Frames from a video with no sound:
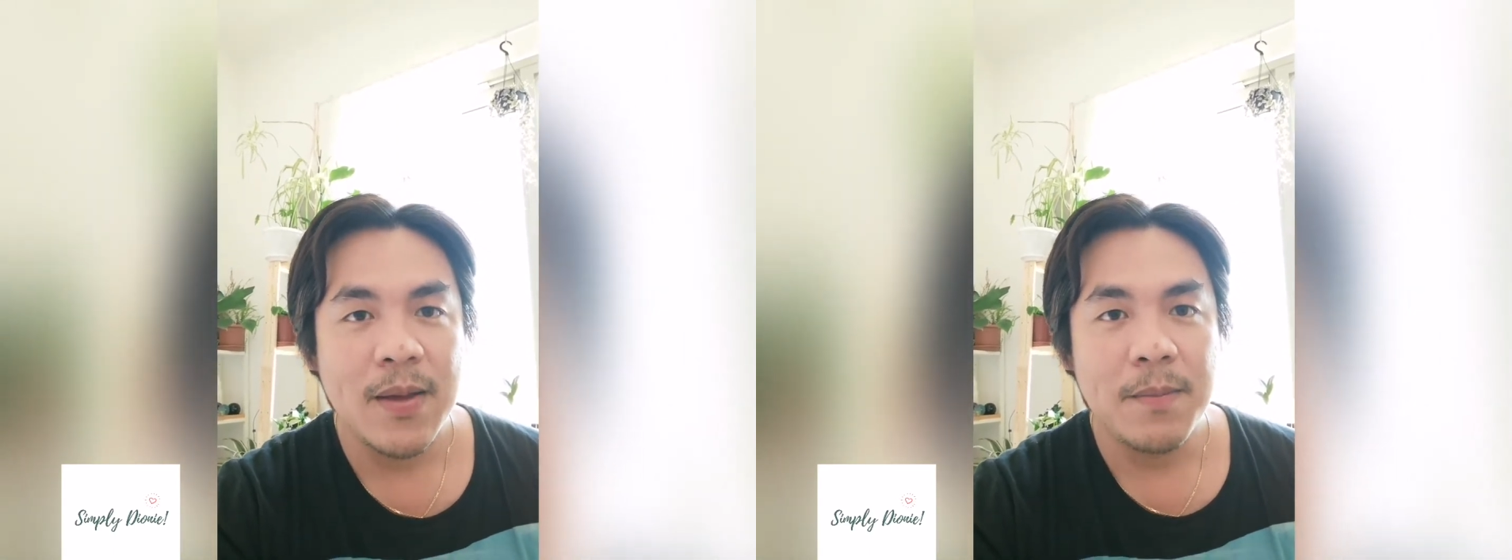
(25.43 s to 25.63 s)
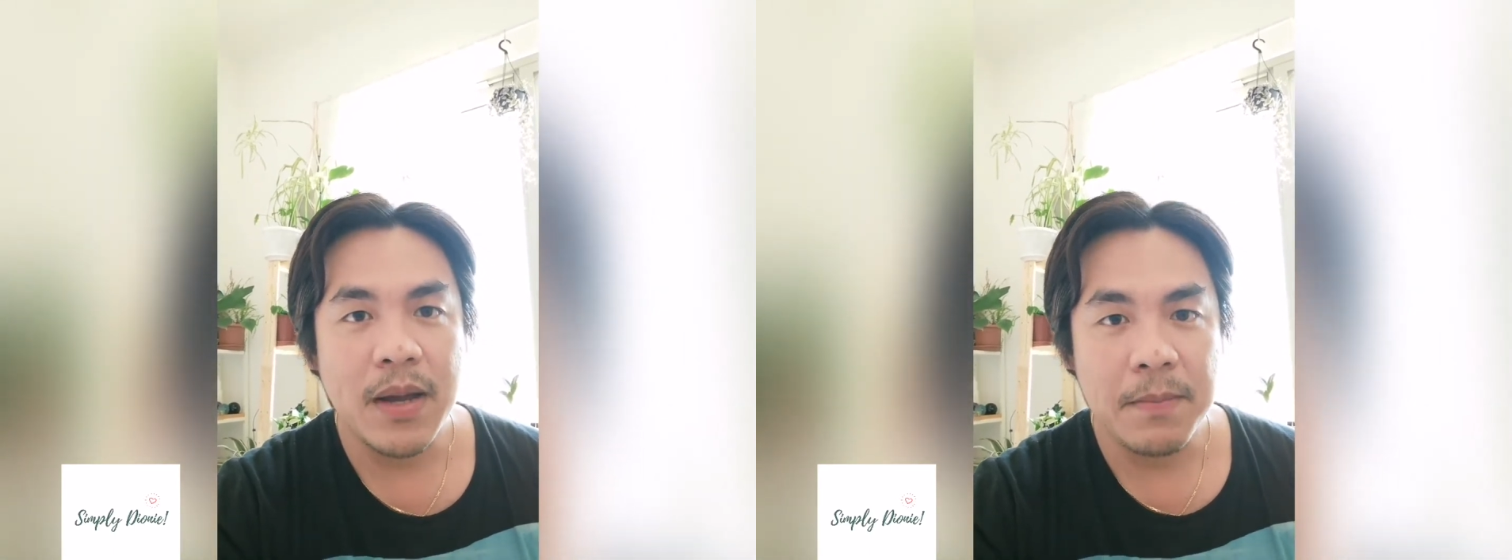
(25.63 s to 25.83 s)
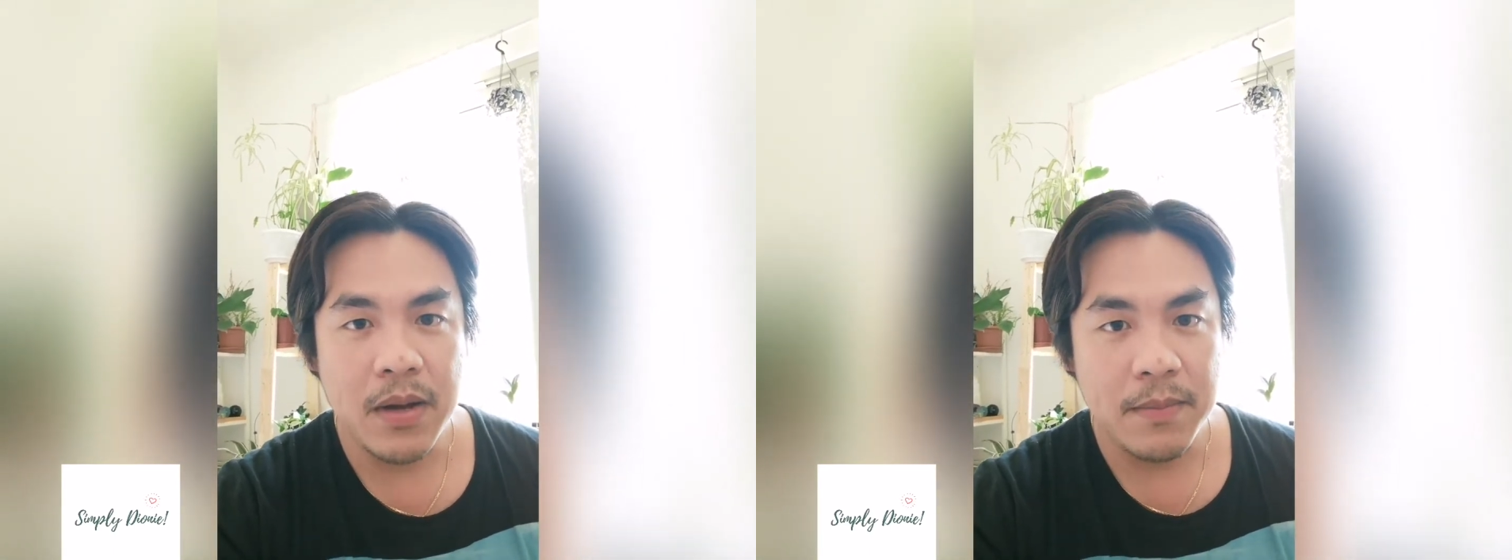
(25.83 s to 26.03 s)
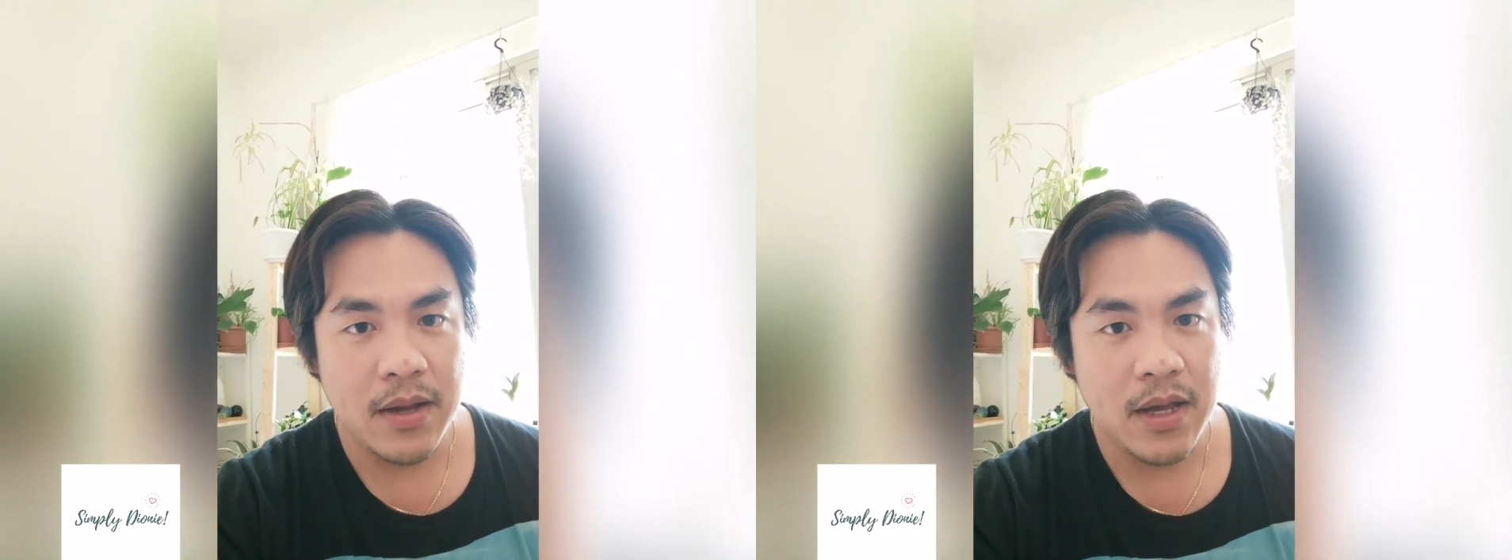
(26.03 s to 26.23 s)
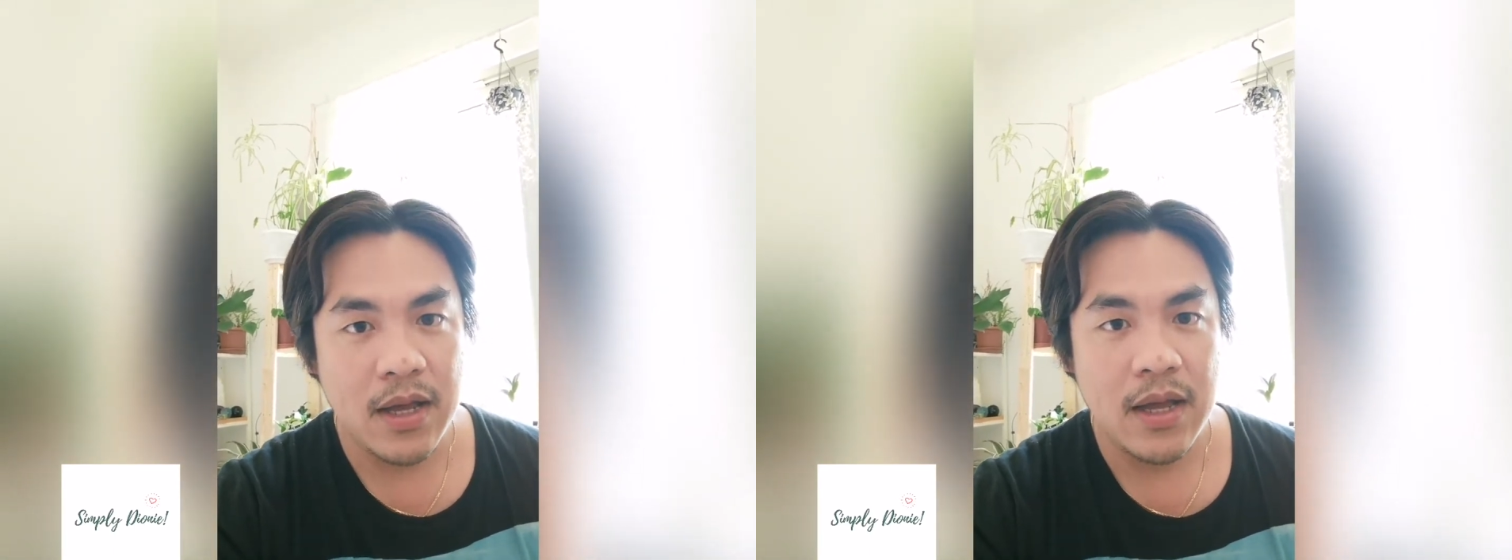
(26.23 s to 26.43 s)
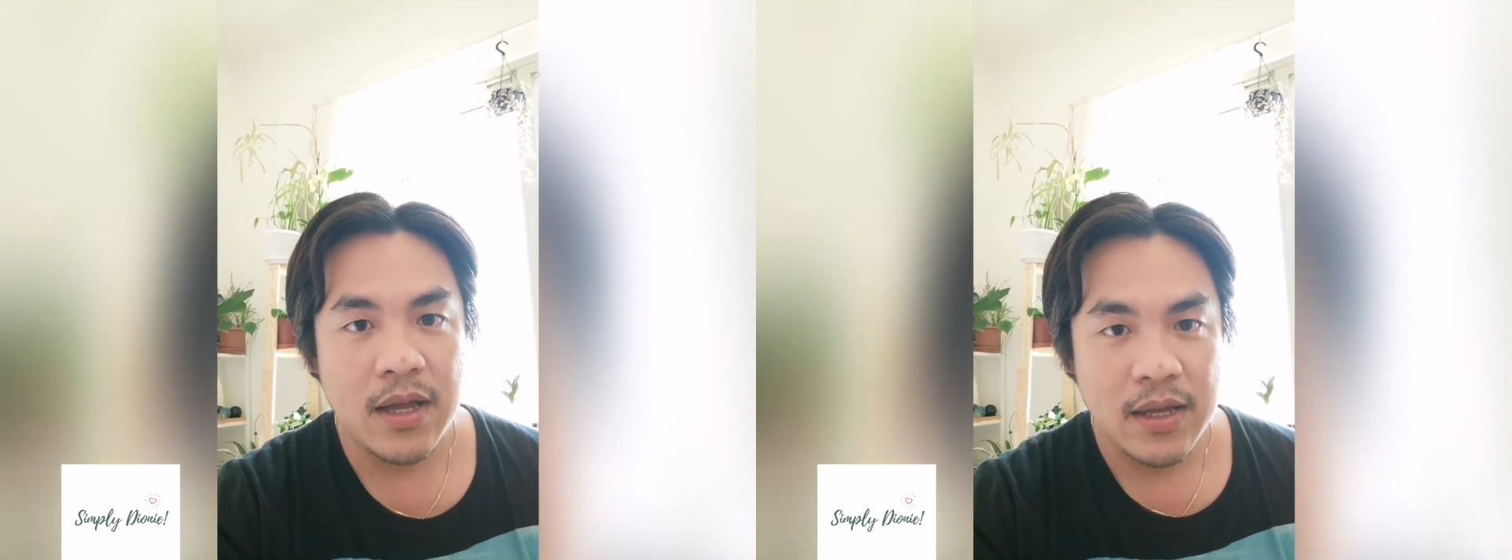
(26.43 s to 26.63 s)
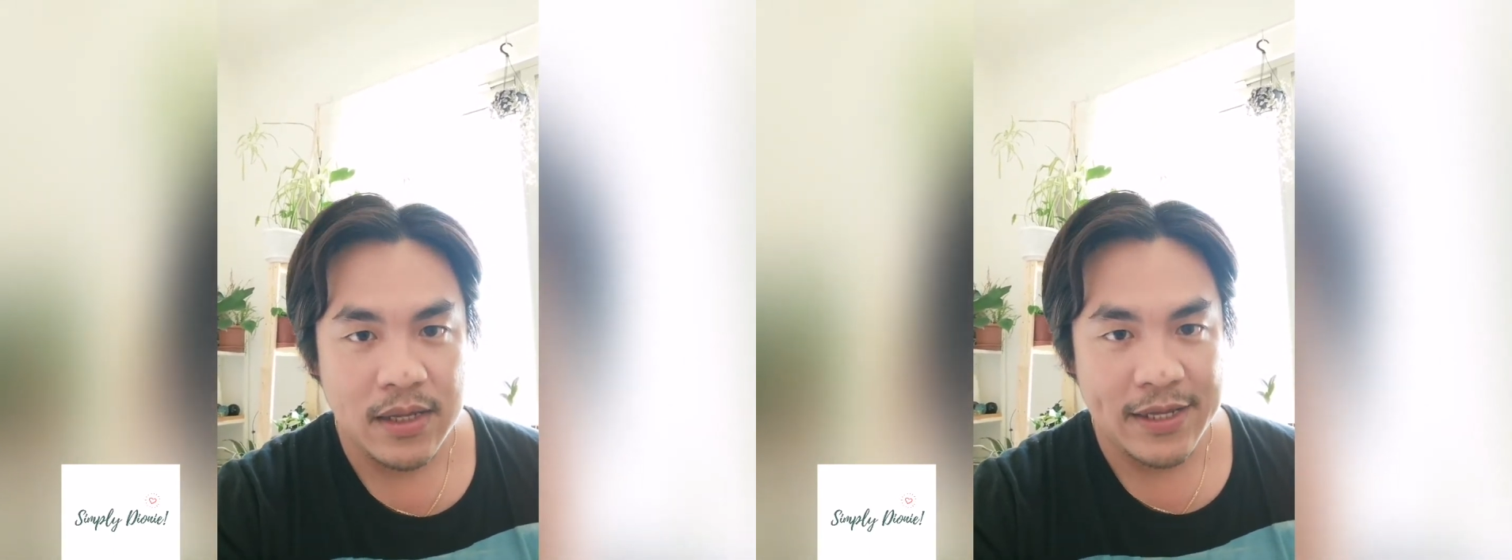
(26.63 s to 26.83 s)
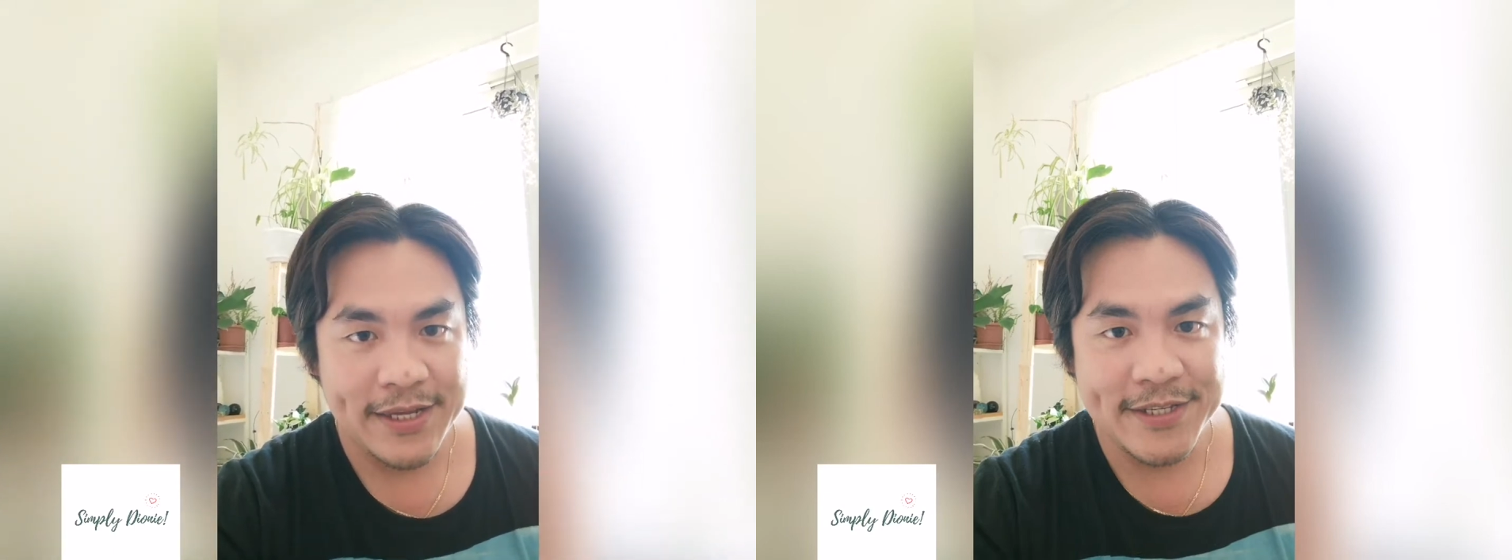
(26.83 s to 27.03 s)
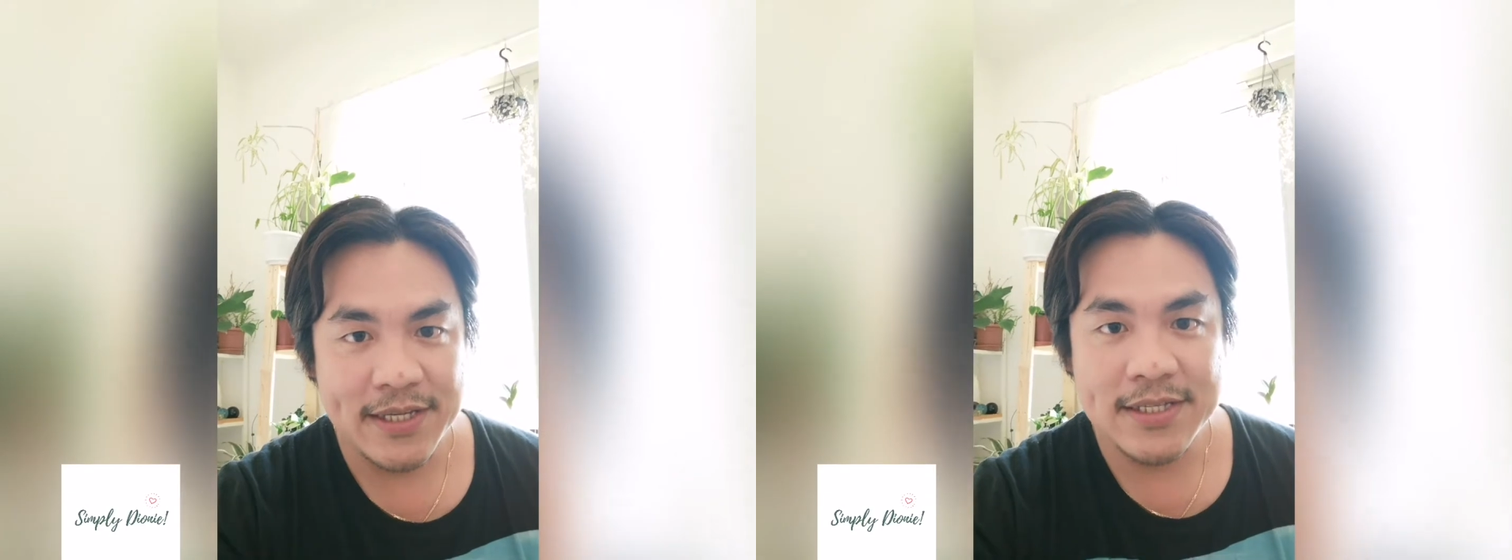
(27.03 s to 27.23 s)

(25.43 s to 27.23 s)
My mama is